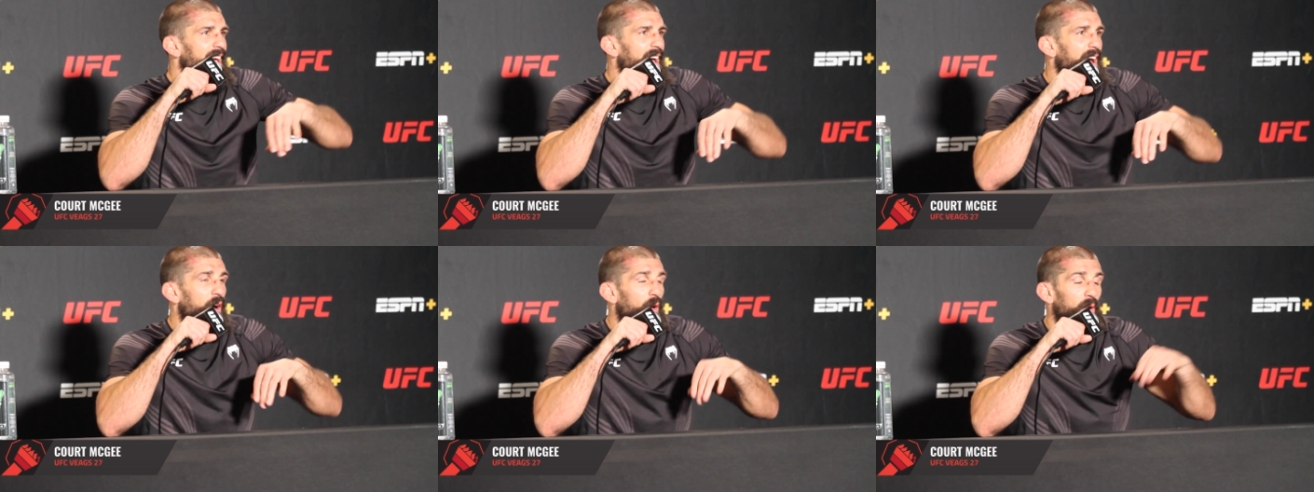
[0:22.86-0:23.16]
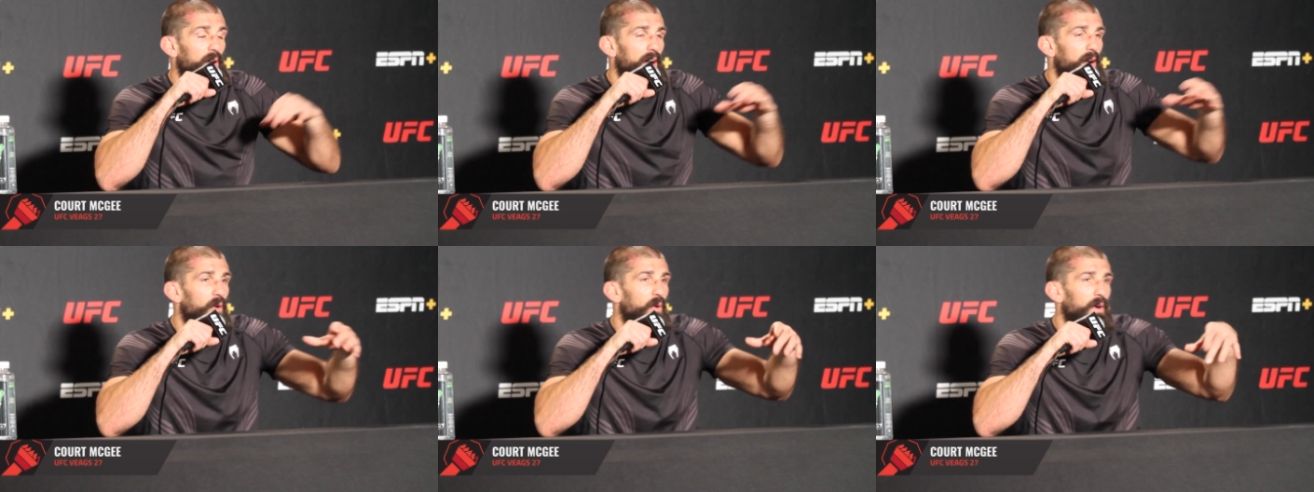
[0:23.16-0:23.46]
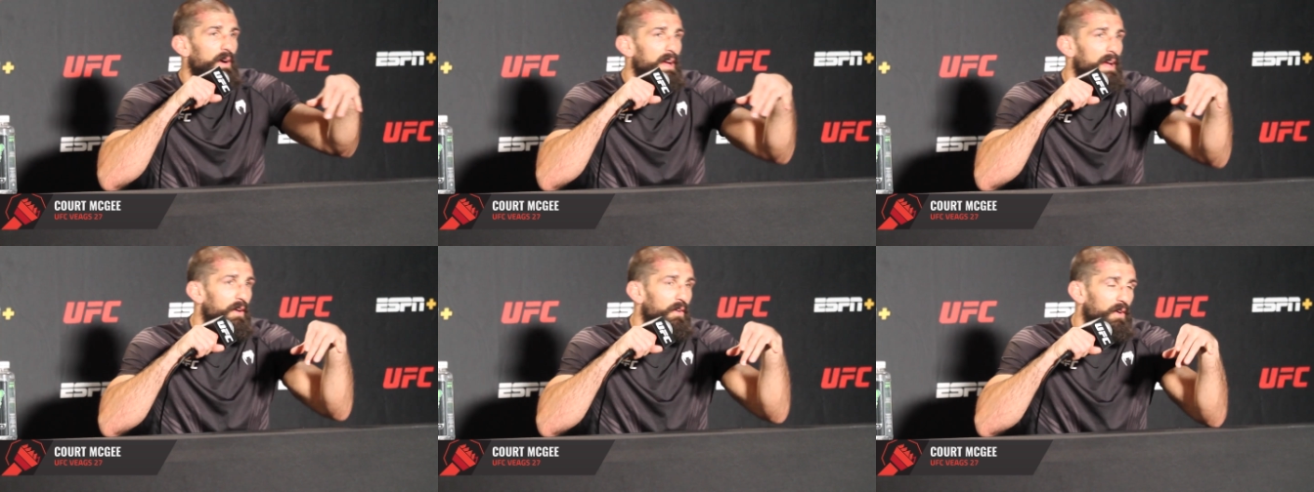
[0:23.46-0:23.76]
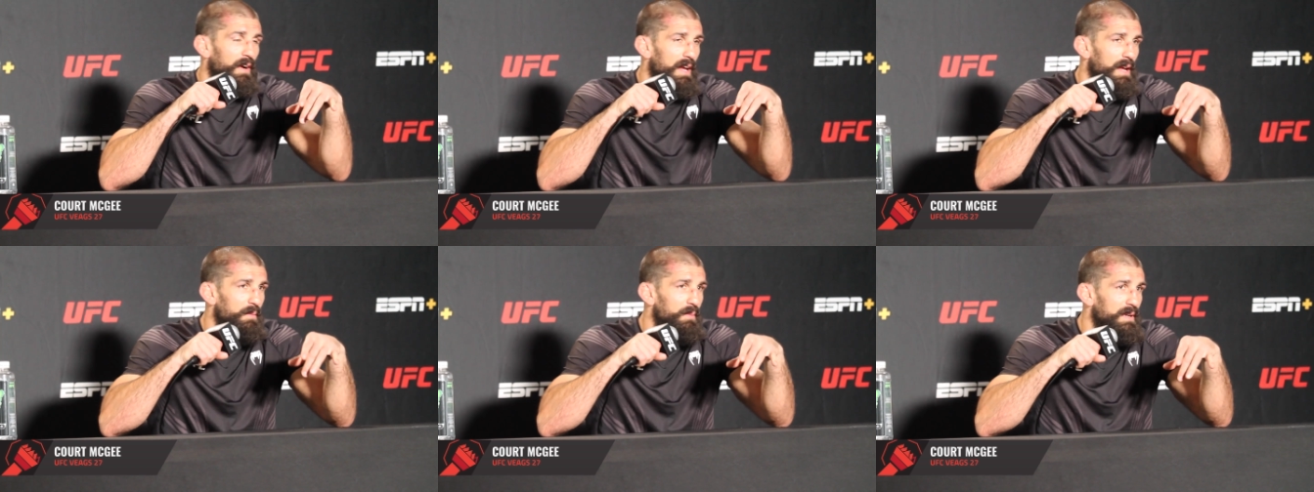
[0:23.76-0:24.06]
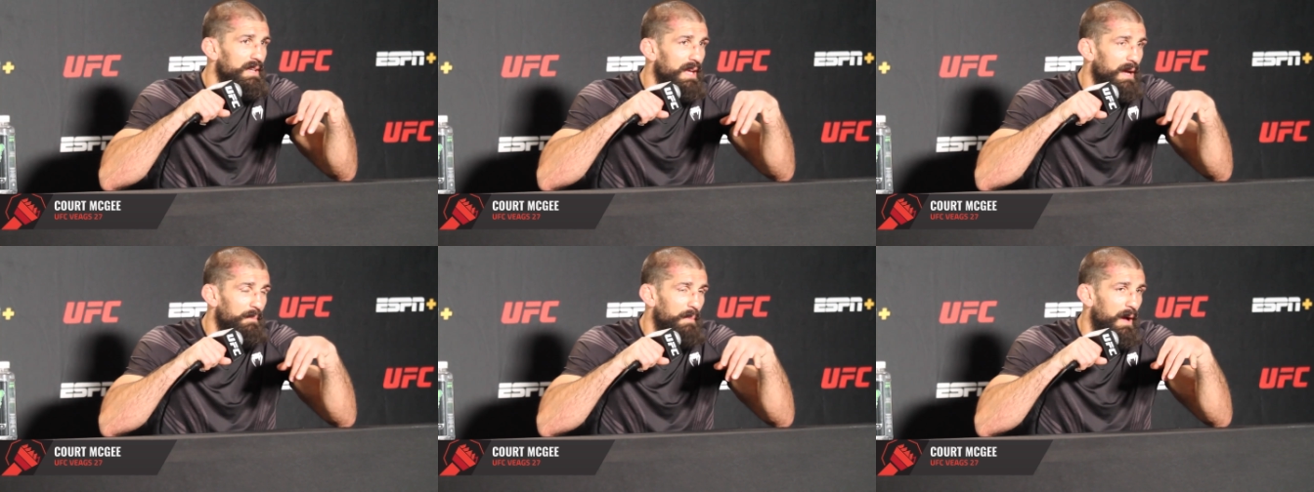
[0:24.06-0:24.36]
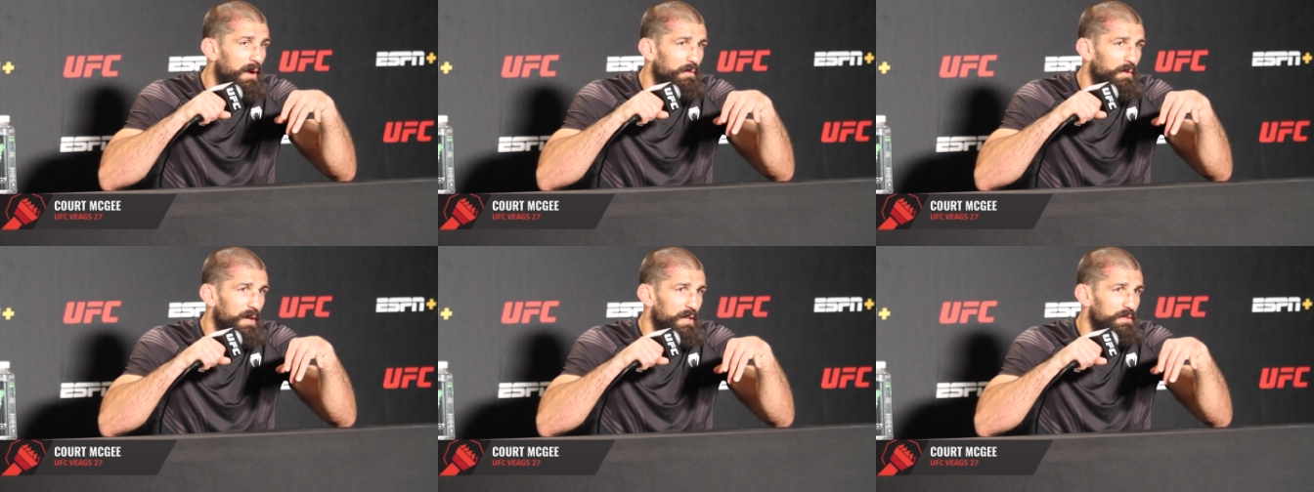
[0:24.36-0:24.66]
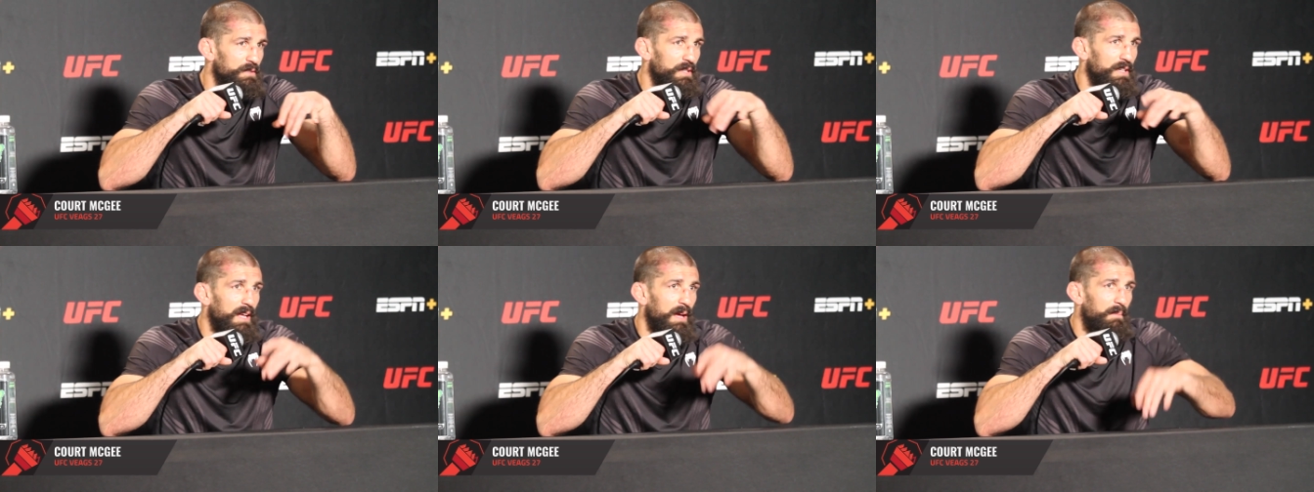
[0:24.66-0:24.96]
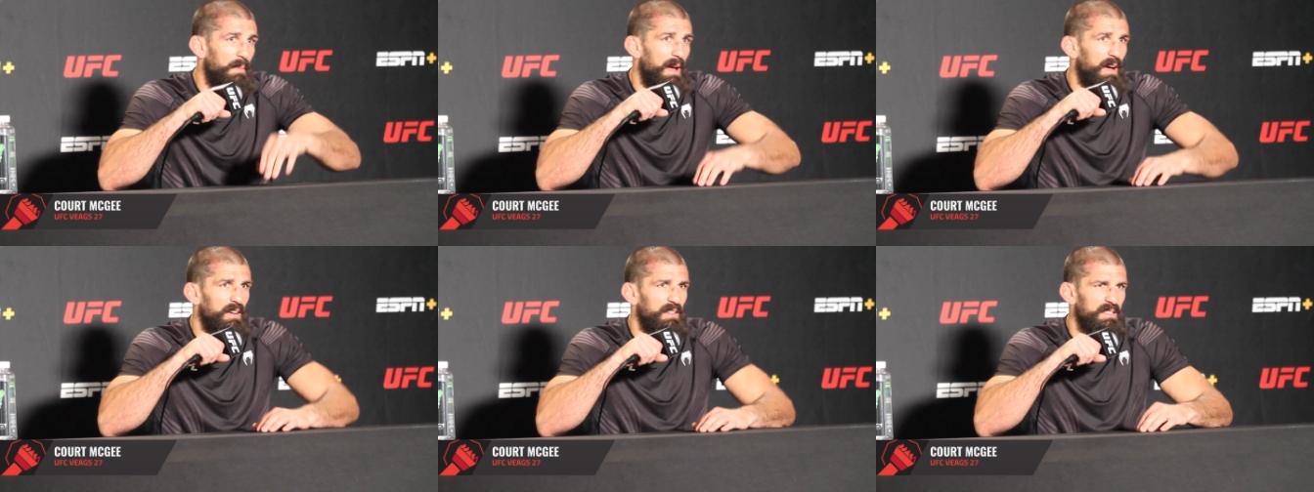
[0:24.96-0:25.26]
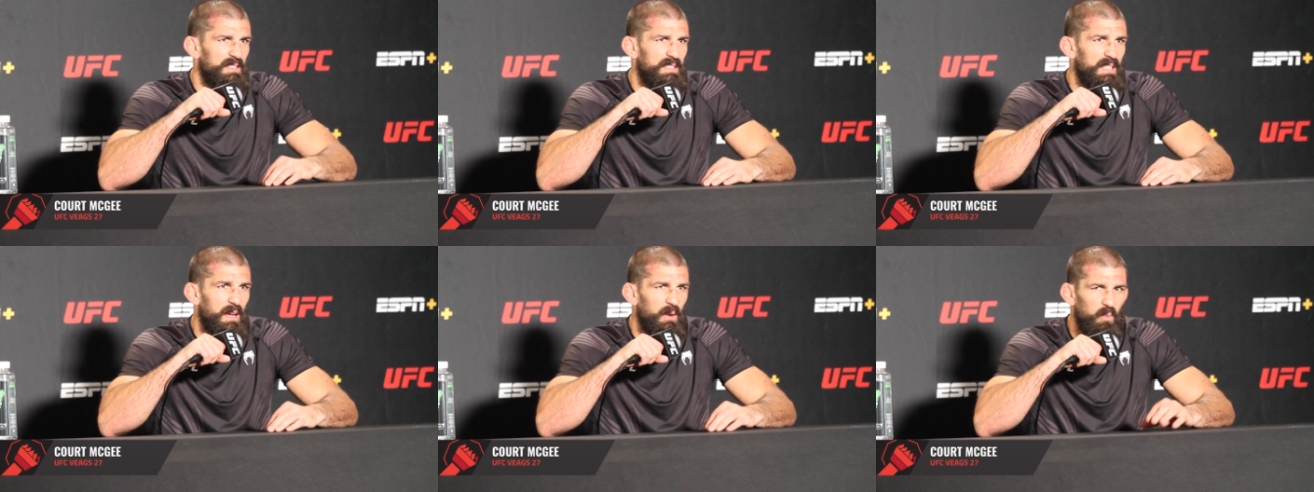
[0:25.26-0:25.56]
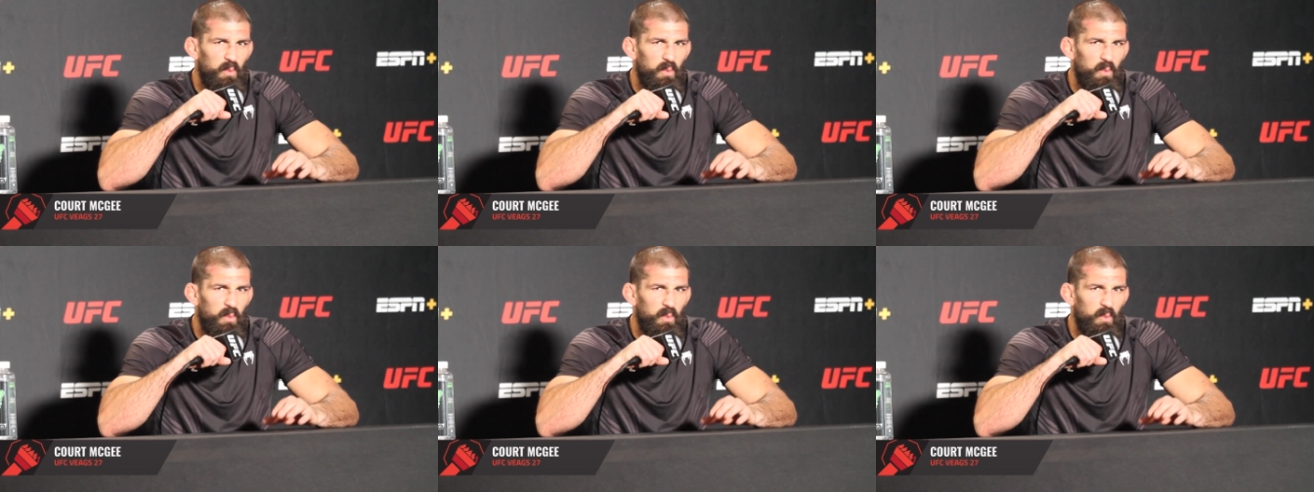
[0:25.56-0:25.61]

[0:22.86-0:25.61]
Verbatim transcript: or, or, or he would come out, Russ would come out and say,